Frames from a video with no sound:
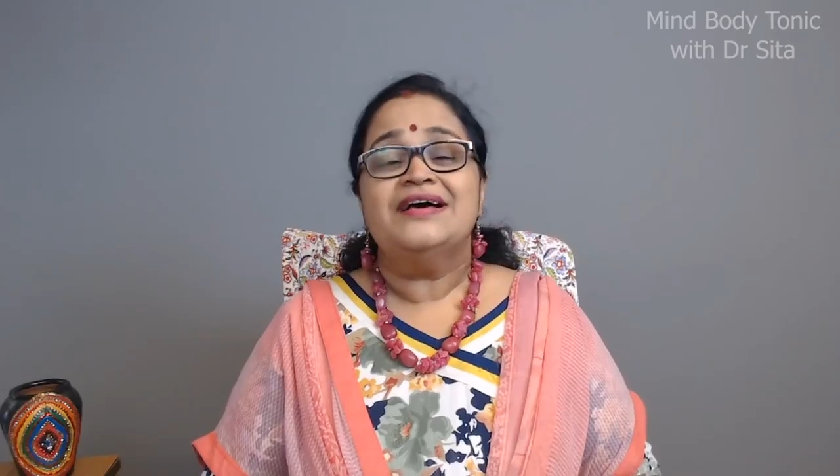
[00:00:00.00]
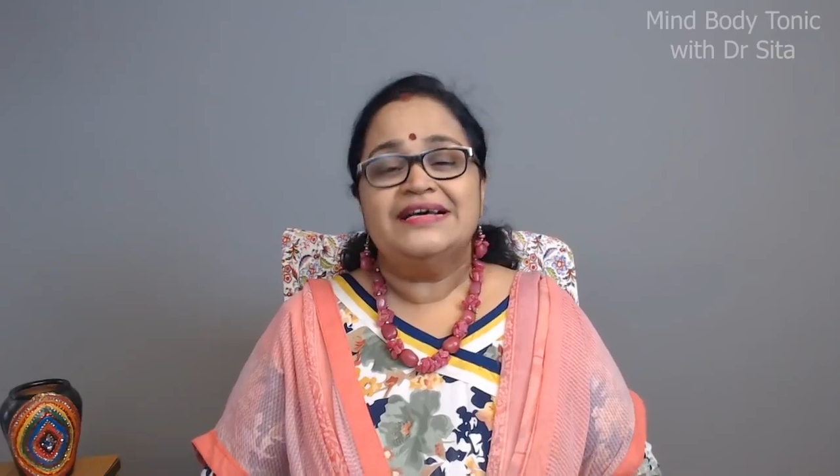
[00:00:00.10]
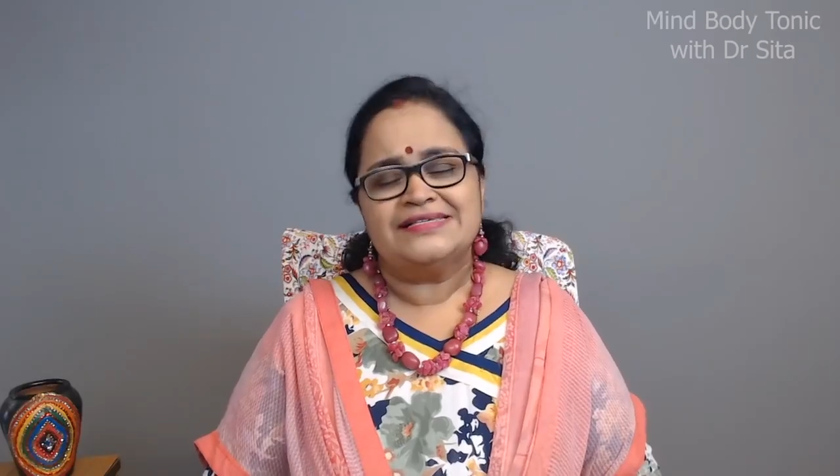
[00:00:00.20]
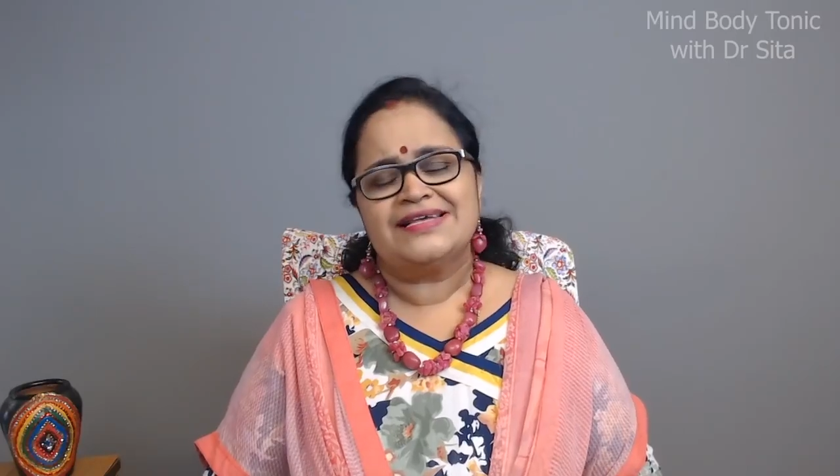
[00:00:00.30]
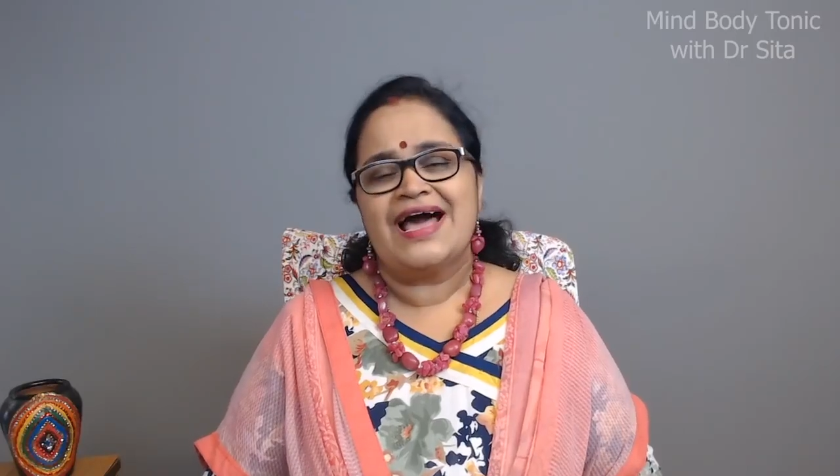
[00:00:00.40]

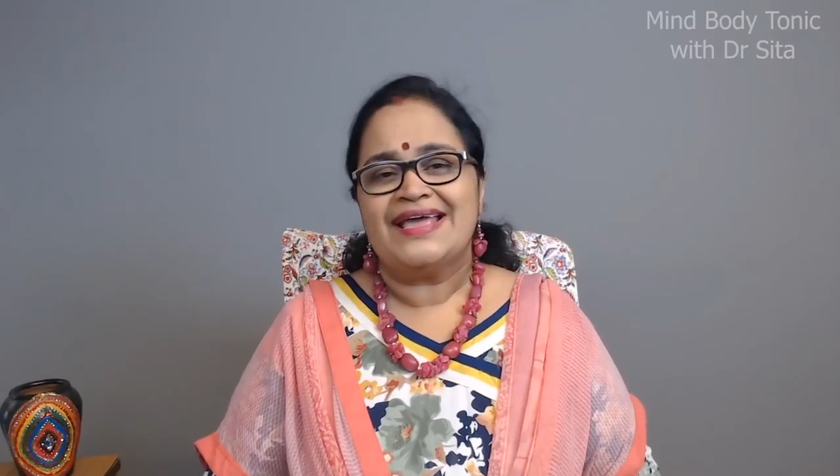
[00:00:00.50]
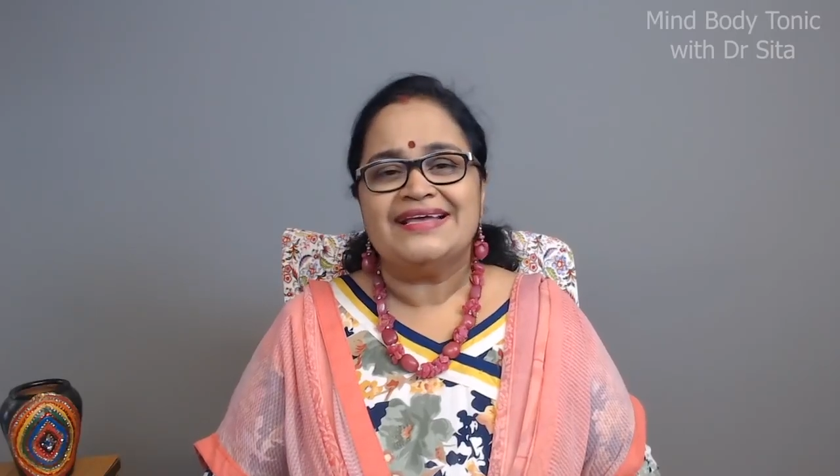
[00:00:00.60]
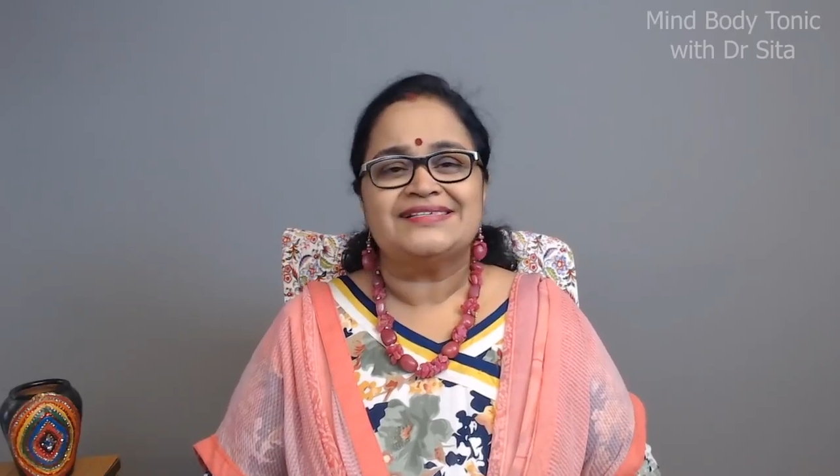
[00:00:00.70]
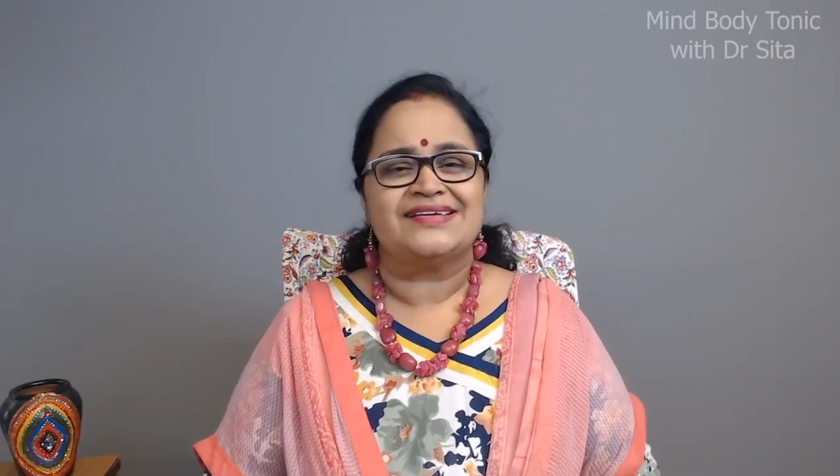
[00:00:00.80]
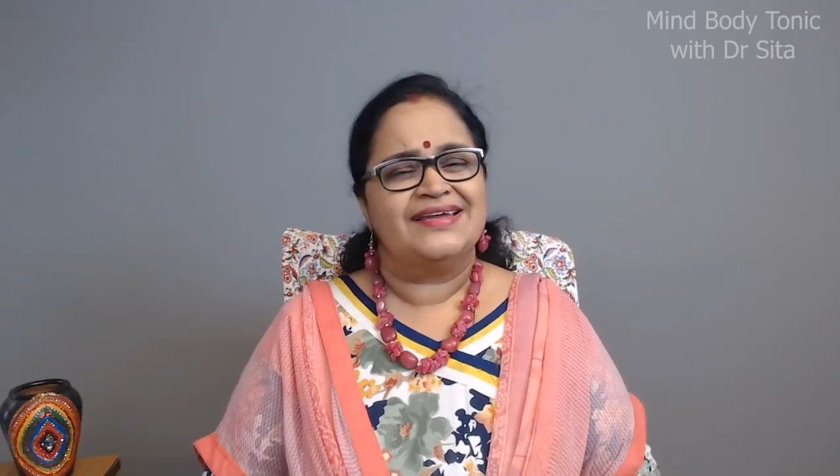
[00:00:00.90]
is
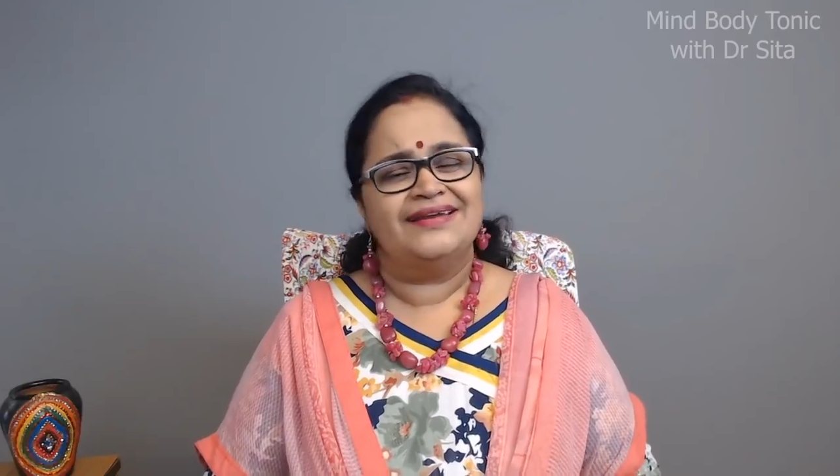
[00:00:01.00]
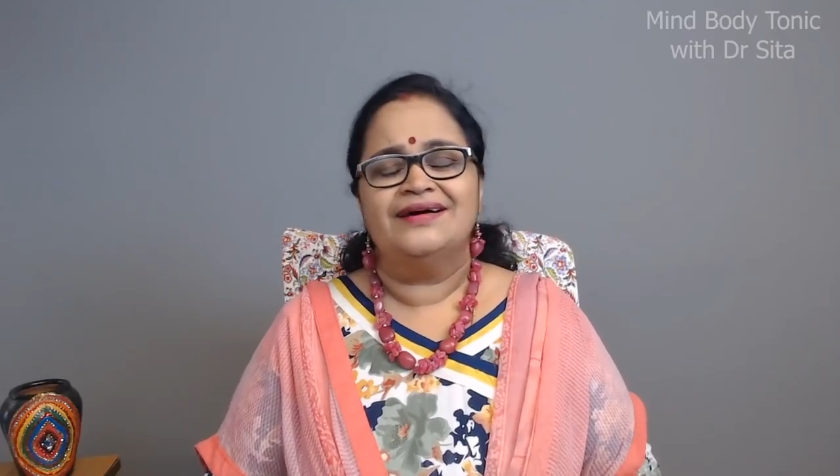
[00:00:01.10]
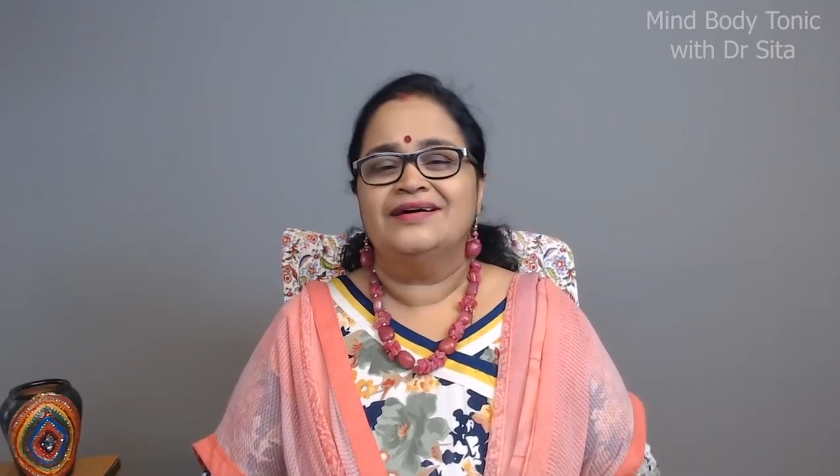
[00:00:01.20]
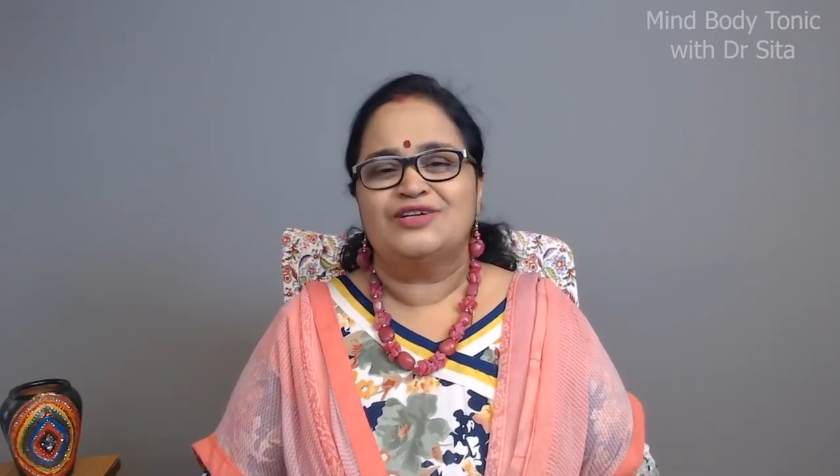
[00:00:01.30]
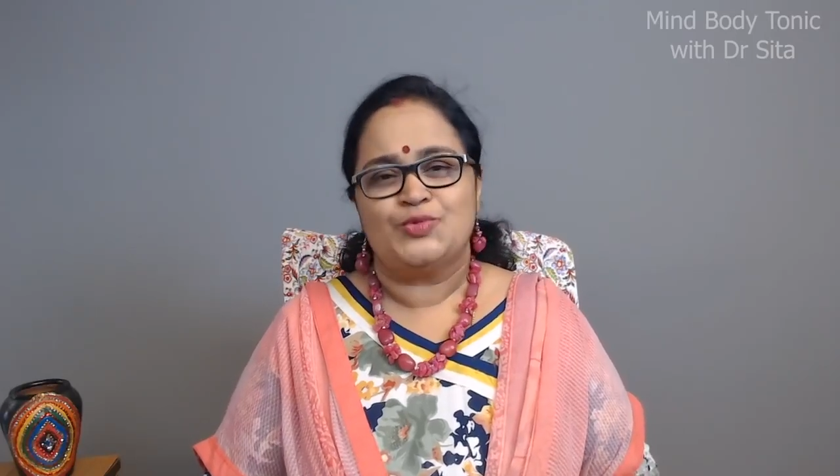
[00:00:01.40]
highest in
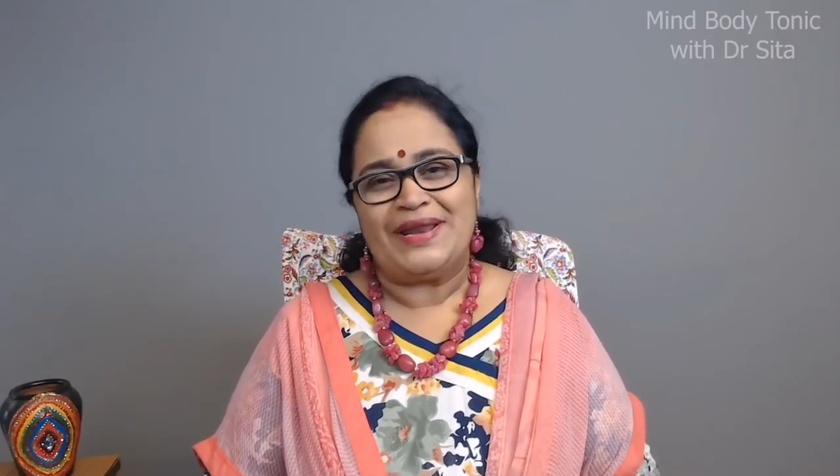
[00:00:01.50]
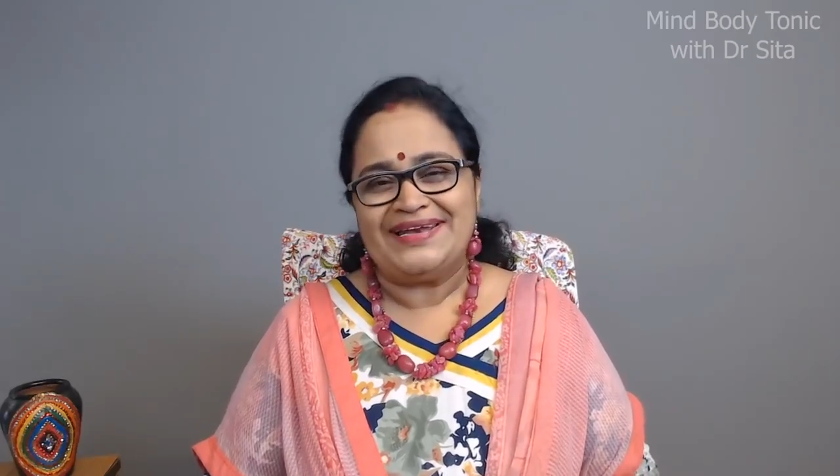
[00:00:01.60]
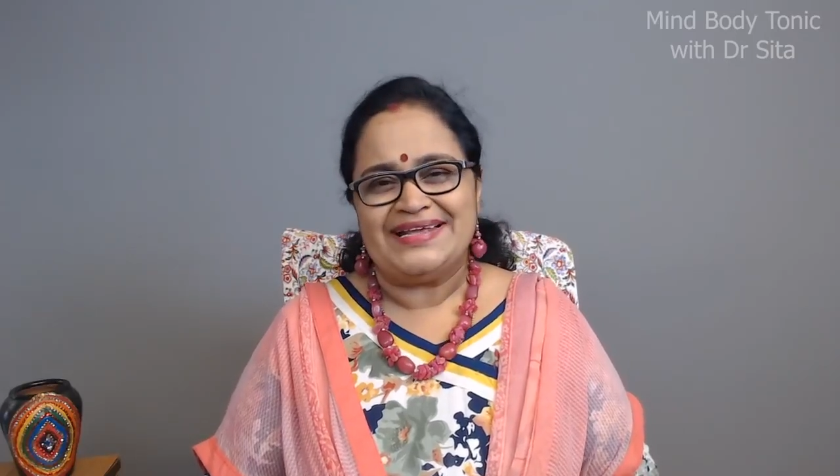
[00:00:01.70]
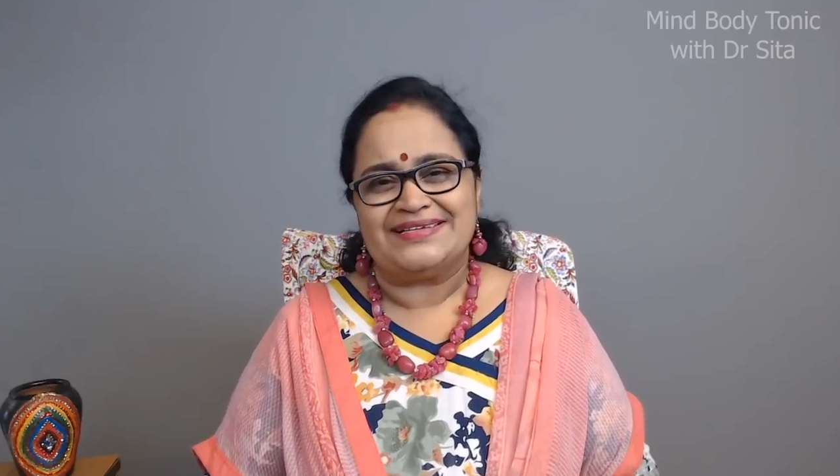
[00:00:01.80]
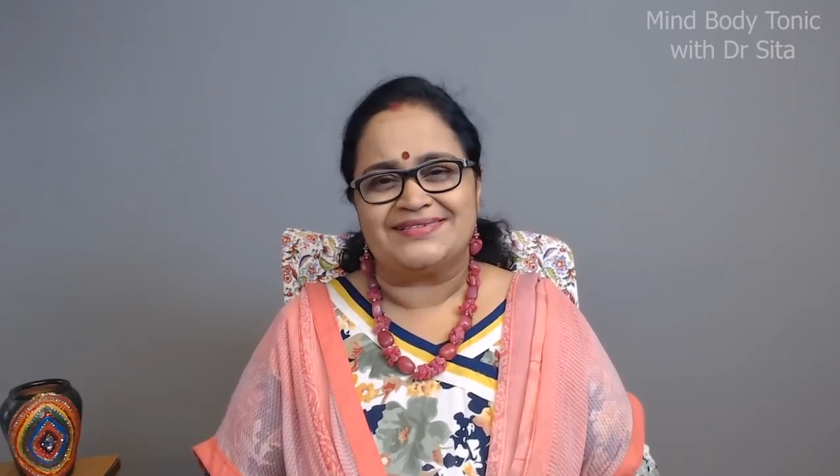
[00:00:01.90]
her
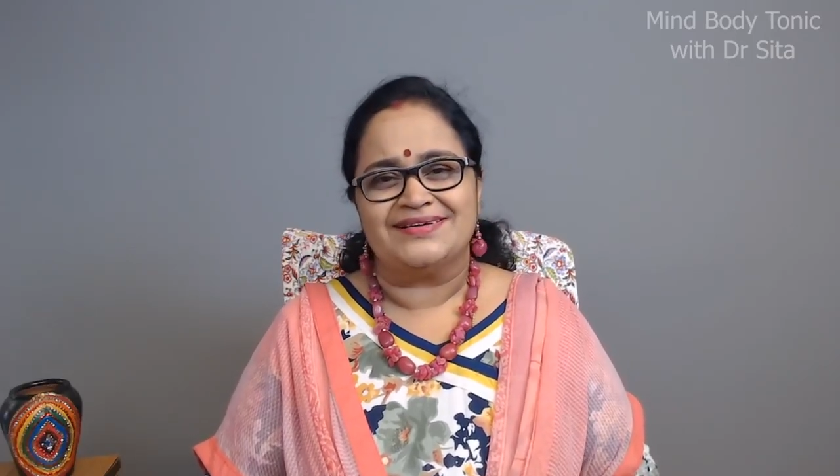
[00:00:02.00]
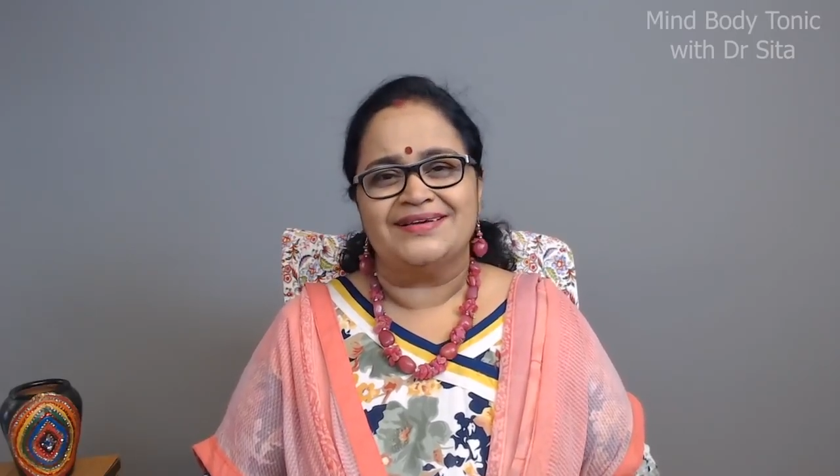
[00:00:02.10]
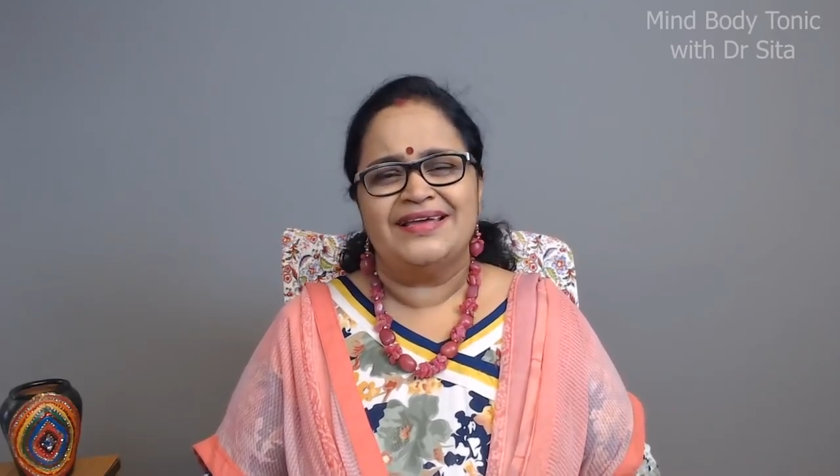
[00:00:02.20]
20s.